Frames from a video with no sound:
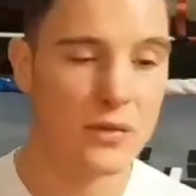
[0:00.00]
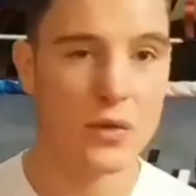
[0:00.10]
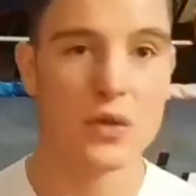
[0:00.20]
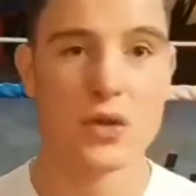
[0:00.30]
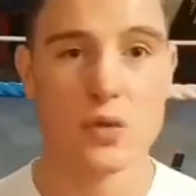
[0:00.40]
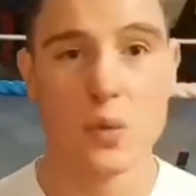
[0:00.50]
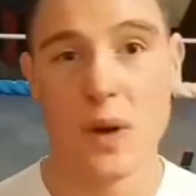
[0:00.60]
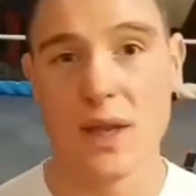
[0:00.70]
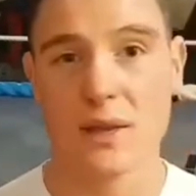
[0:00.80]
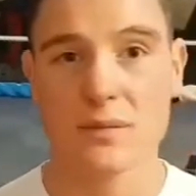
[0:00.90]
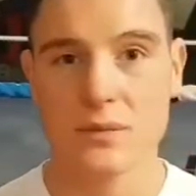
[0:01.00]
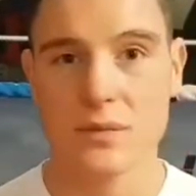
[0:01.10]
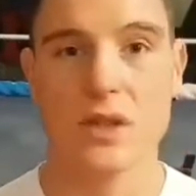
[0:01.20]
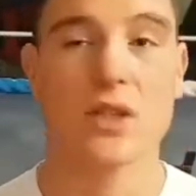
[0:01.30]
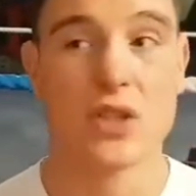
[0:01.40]
not just weight.
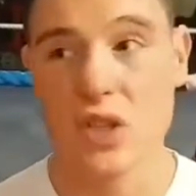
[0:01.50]
You can